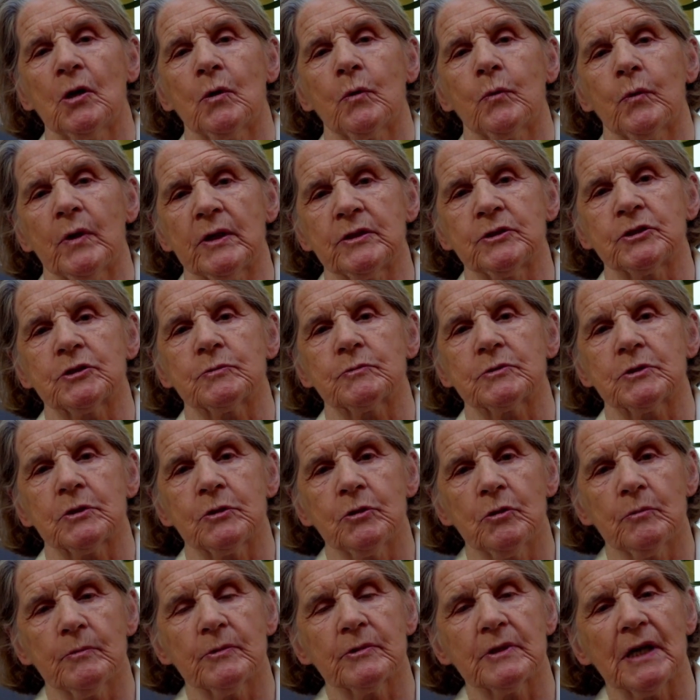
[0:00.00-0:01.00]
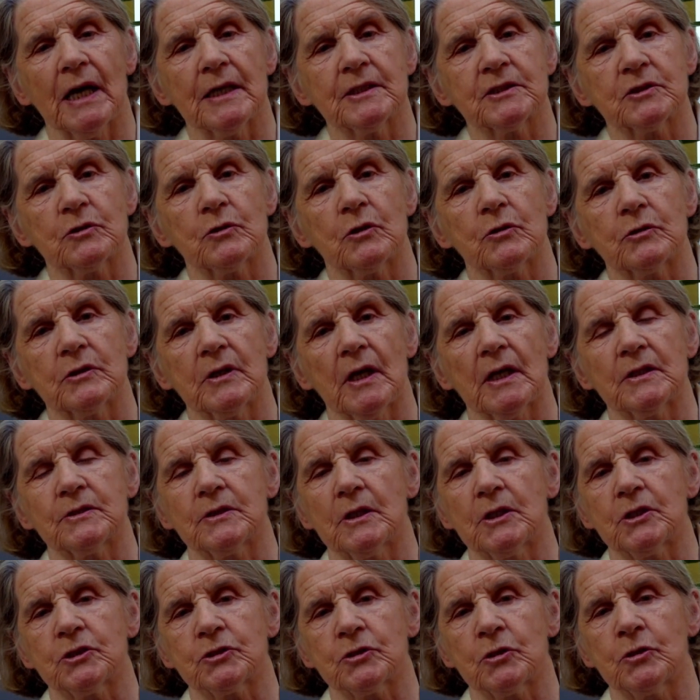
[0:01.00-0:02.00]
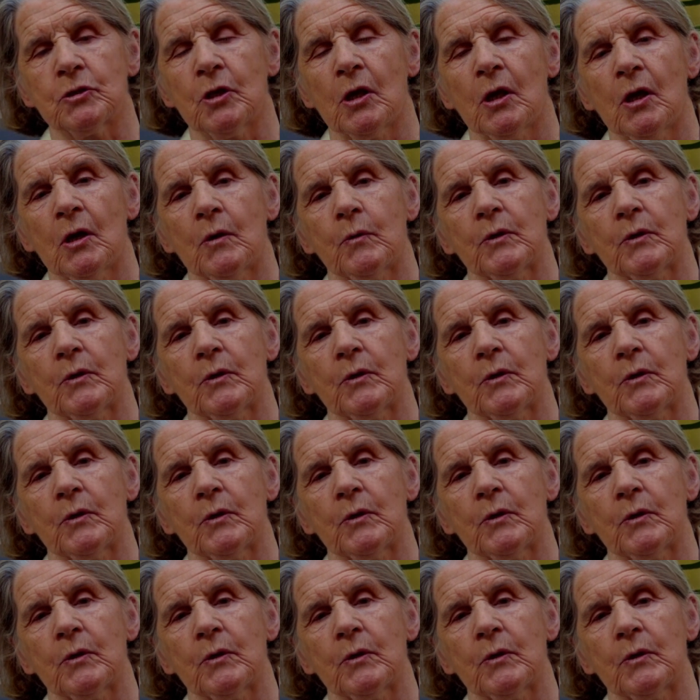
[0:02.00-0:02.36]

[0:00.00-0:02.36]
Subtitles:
which was a human rights organisation